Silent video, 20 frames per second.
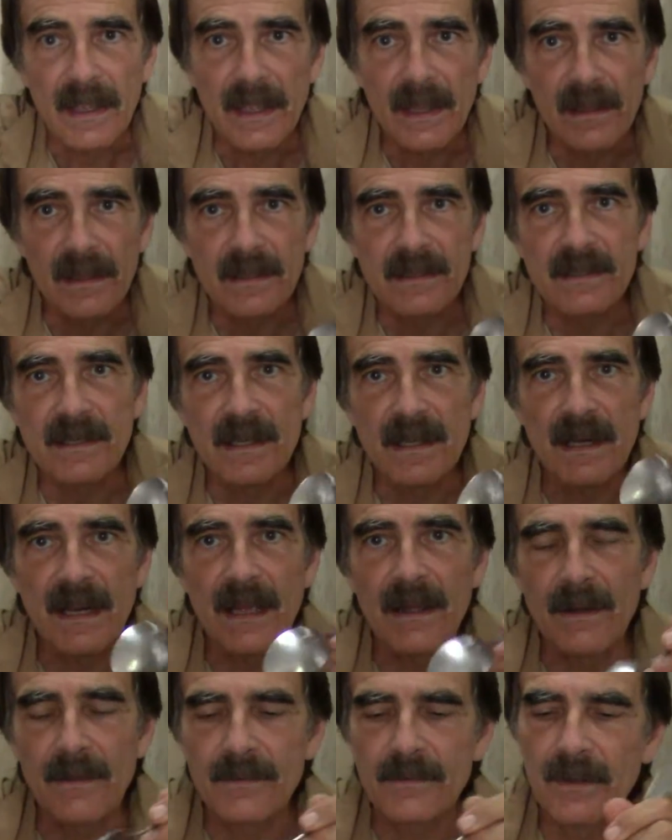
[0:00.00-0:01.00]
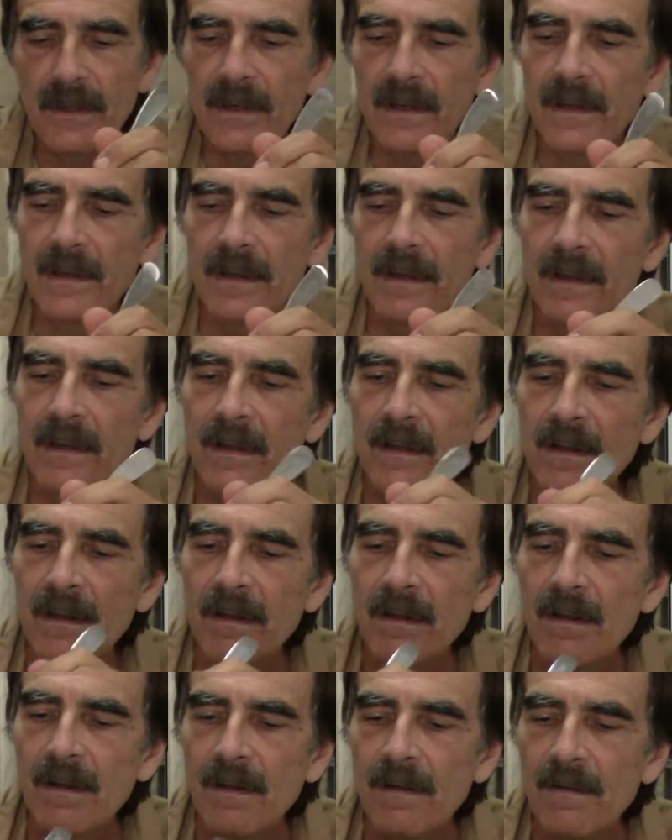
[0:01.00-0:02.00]
let's see now, I'm trying to
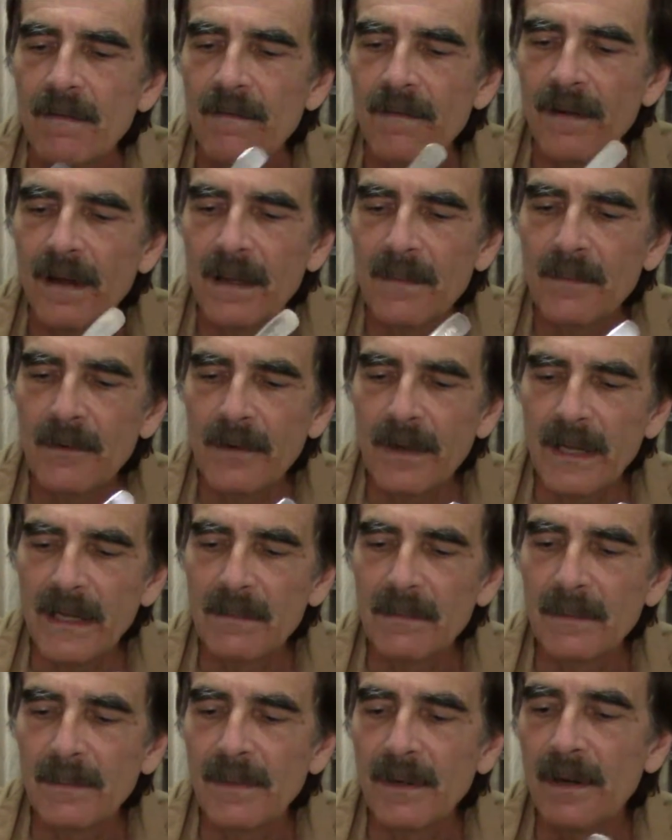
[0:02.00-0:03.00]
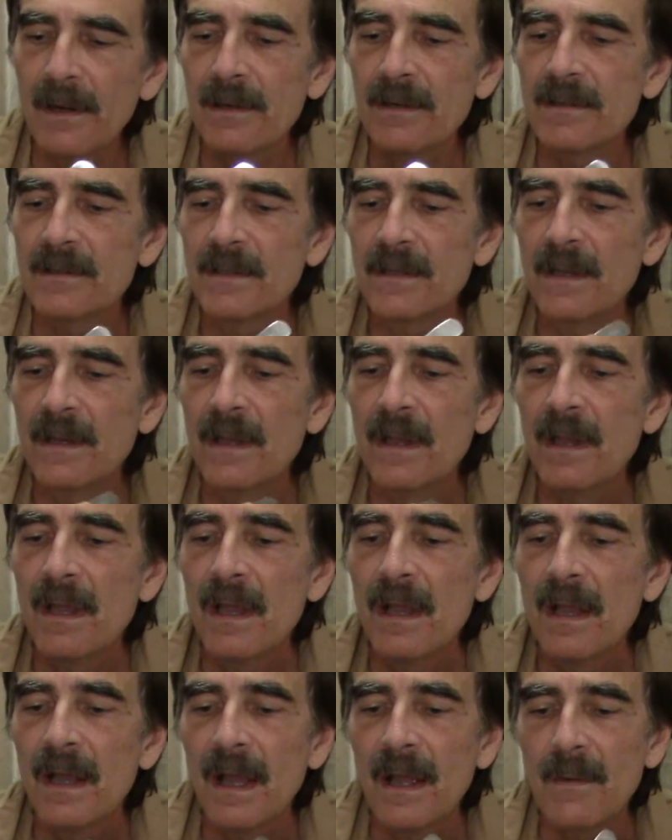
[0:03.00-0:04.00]
find more edible parts.
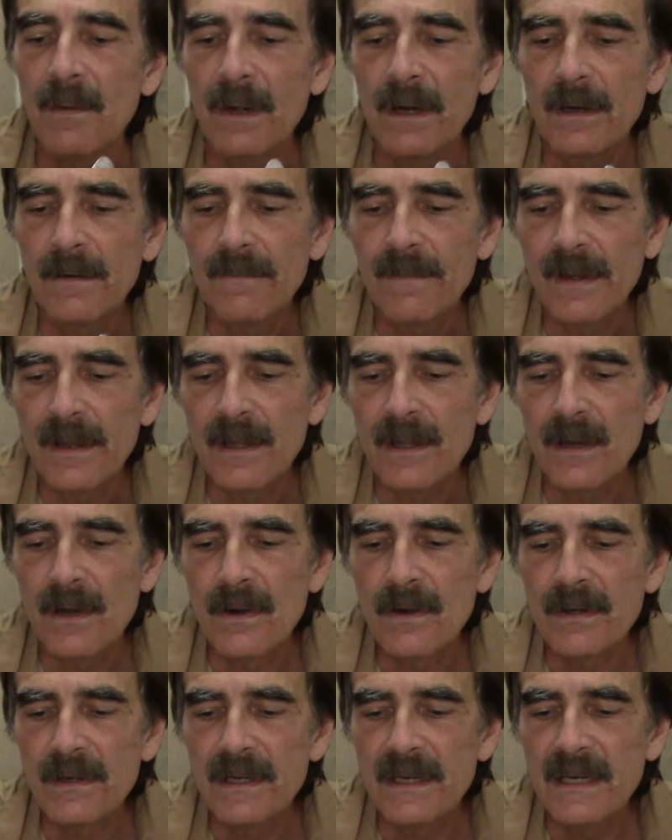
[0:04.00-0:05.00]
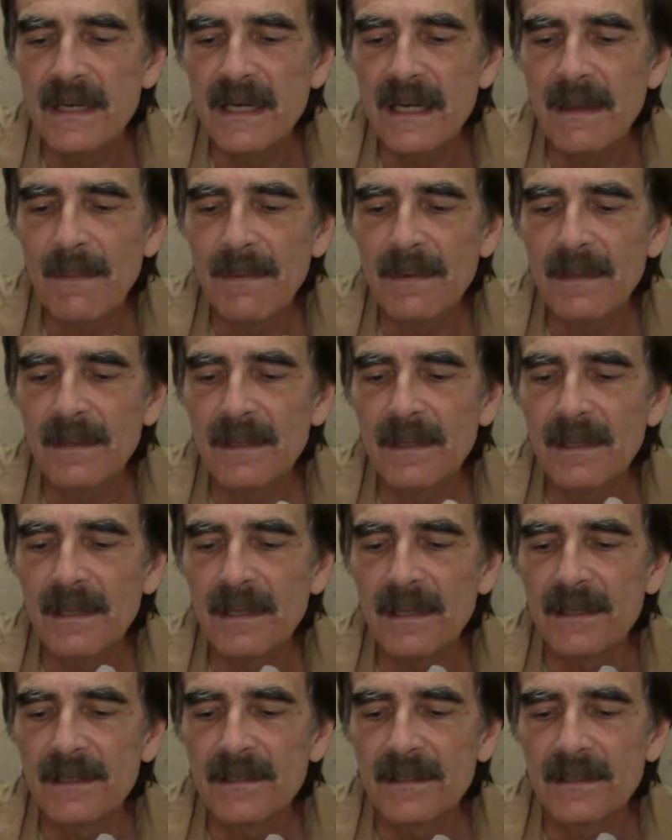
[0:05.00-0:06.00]
I wonder if I go deep into
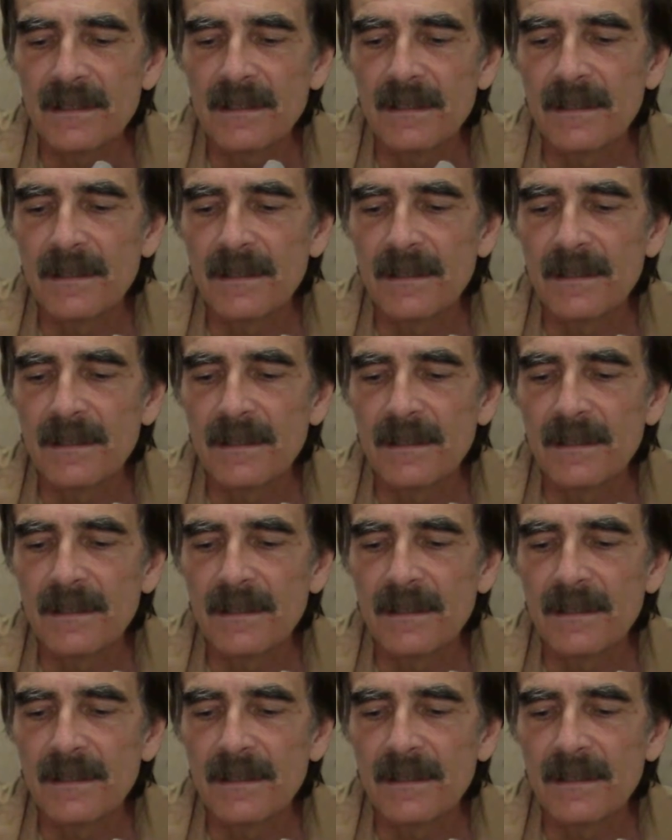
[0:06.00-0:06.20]
this.